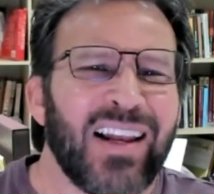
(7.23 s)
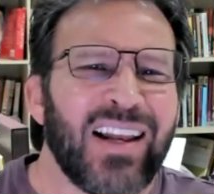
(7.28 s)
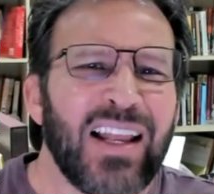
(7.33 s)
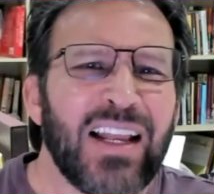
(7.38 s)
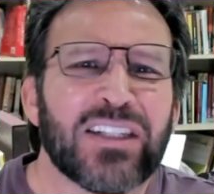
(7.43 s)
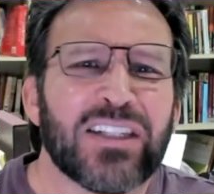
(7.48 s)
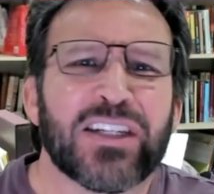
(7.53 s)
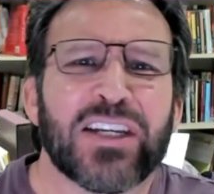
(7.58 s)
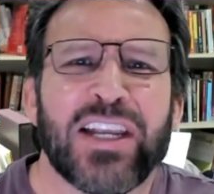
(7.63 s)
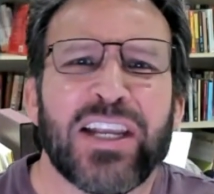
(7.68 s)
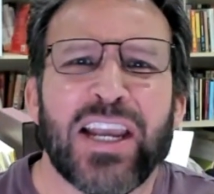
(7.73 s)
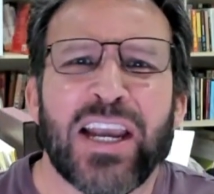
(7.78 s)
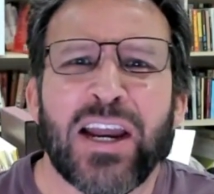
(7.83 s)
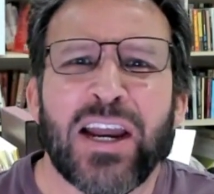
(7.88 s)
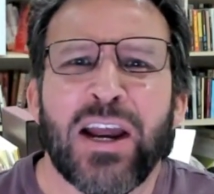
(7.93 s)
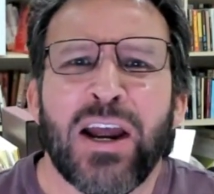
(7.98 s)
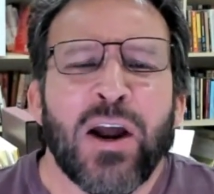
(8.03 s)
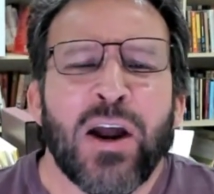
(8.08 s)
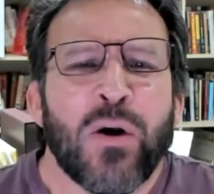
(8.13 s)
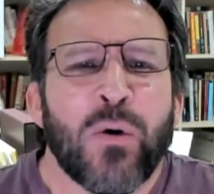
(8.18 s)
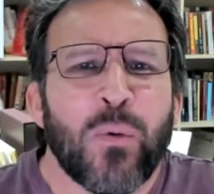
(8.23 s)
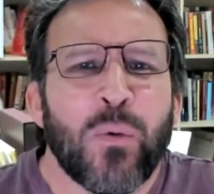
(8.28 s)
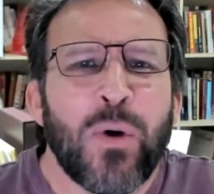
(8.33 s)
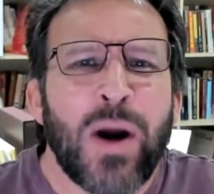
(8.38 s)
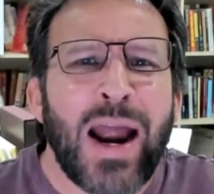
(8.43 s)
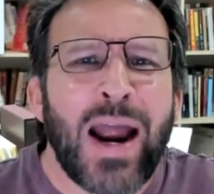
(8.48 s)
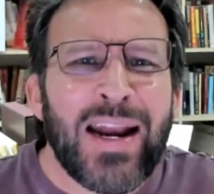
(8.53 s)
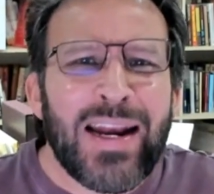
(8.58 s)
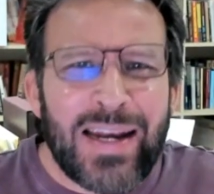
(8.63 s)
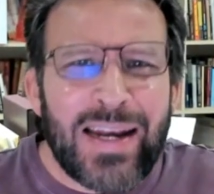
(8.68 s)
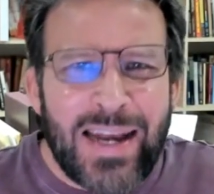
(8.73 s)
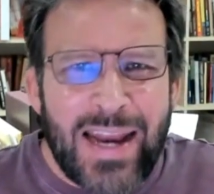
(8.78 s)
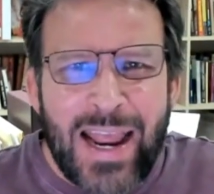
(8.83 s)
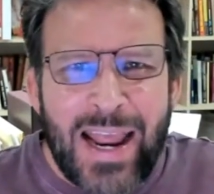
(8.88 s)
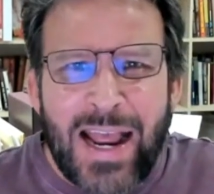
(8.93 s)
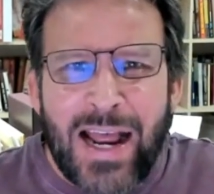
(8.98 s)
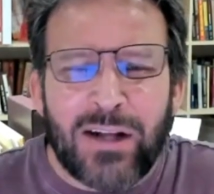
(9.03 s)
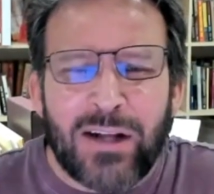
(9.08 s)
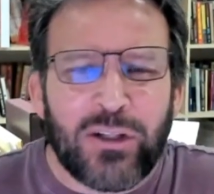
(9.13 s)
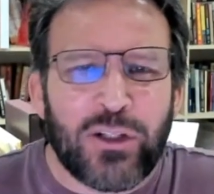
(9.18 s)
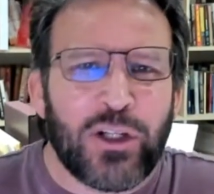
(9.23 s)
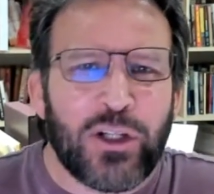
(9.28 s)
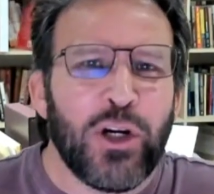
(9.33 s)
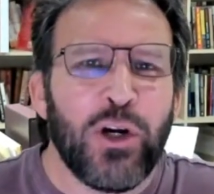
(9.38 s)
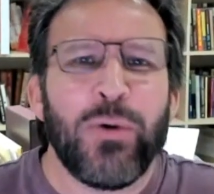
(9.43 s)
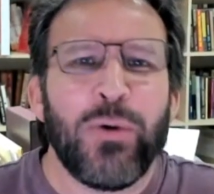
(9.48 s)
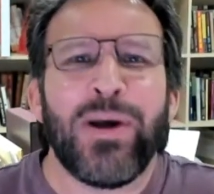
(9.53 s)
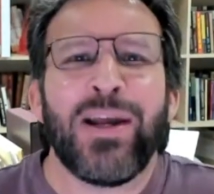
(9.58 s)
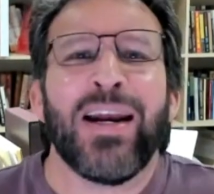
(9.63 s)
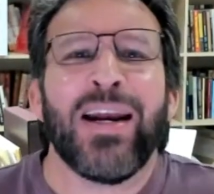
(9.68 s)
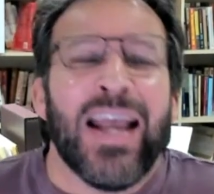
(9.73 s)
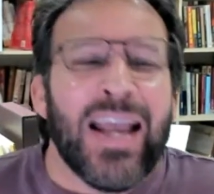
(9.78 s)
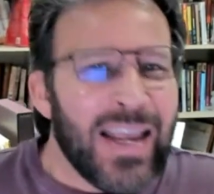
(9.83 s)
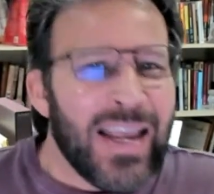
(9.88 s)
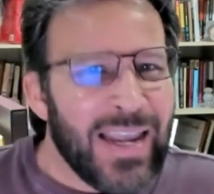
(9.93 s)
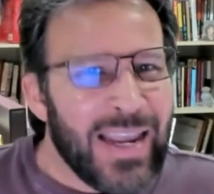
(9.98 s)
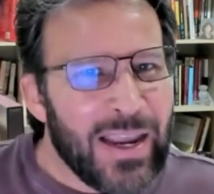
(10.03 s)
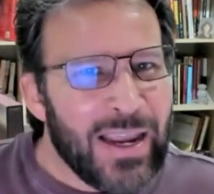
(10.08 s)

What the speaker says: and let's get right down to it